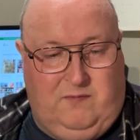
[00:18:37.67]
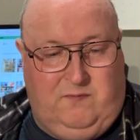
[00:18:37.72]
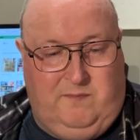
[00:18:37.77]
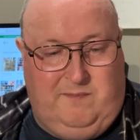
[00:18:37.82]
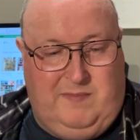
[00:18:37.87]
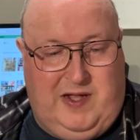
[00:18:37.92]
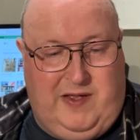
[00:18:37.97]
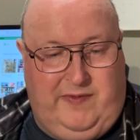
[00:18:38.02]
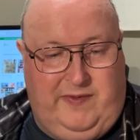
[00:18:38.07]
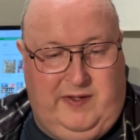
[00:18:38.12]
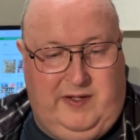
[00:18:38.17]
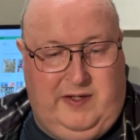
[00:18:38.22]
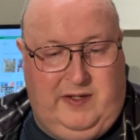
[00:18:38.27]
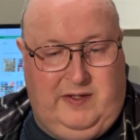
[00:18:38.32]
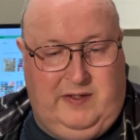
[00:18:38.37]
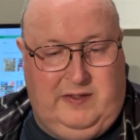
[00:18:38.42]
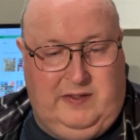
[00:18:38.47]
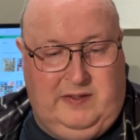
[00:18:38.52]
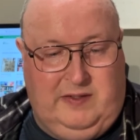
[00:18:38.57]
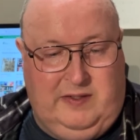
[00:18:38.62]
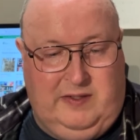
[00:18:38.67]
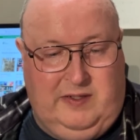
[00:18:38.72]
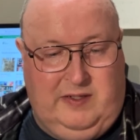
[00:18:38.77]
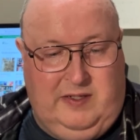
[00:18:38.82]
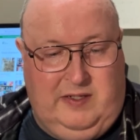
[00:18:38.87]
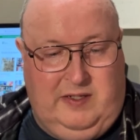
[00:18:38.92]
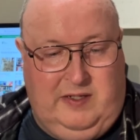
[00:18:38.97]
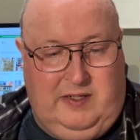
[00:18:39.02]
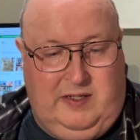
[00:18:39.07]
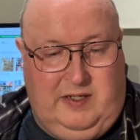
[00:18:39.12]
mother,
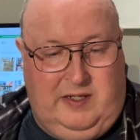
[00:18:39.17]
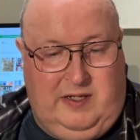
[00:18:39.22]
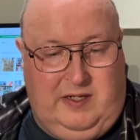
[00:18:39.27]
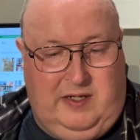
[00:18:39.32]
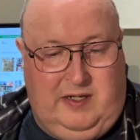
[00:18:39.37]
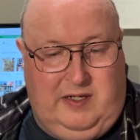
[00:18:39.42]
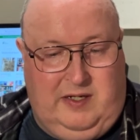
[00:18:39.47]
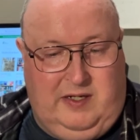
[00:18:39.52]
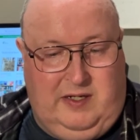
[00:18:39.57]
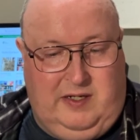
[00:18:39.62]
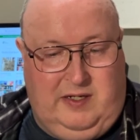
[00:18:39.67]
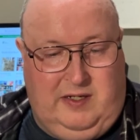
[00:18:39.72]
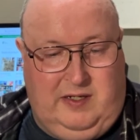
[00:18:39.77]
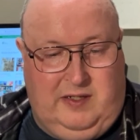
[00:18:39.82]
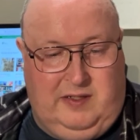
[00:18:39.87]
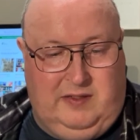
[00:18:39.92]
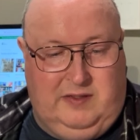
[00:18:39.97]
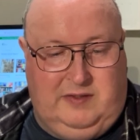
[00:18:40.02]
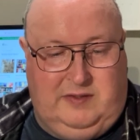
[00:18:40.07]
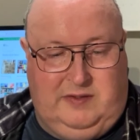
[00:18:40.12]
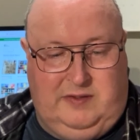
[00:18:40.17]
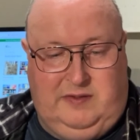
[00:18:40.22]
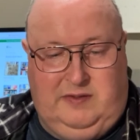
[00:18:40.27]
and